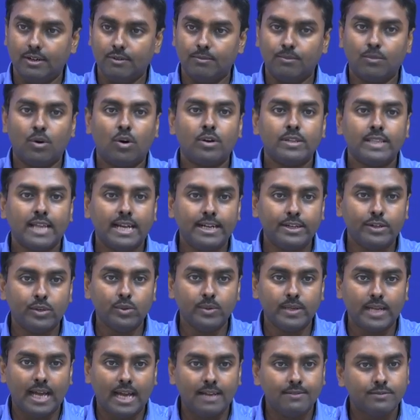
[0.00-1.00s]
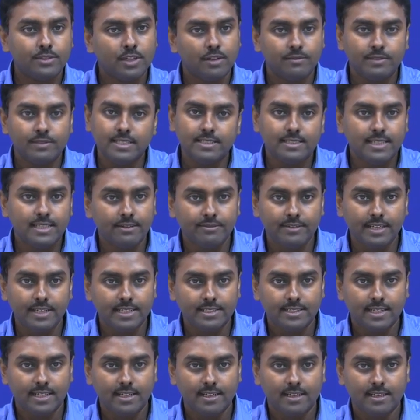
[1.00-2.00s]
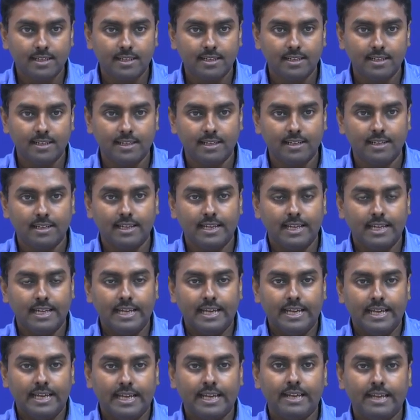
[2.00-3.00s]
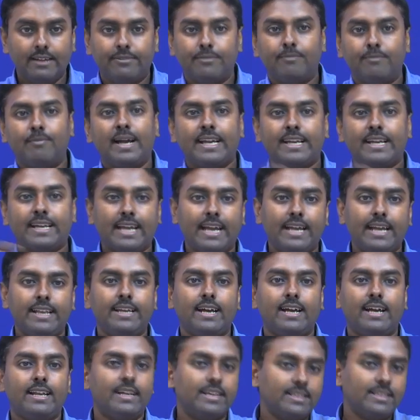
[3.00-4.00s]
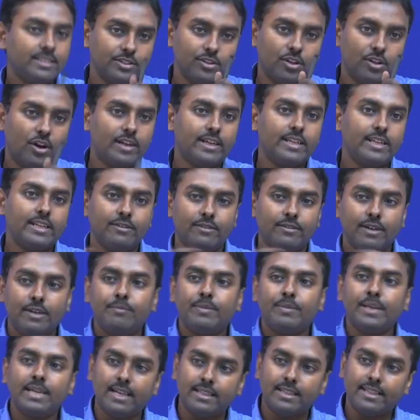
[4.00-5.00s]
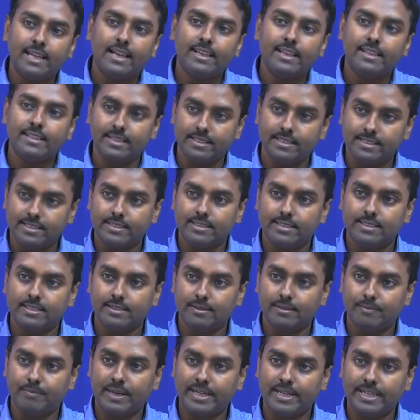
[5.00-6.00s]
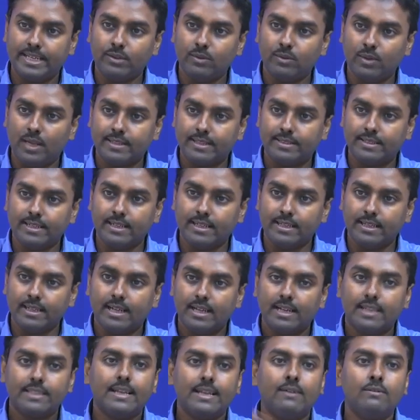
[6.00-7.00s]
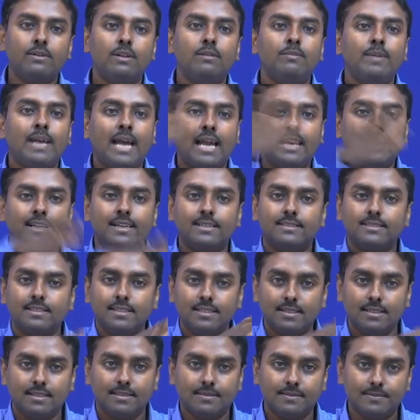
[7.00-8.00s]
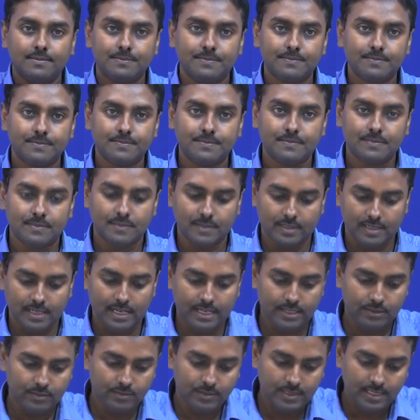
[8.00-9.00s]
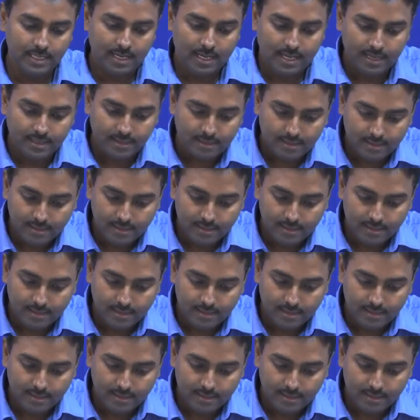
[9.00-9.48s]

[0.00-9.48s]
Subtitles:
more than 2 times of this deviation. If my carrier is not even bigger than this particular thing, there will be aliasing, right. We are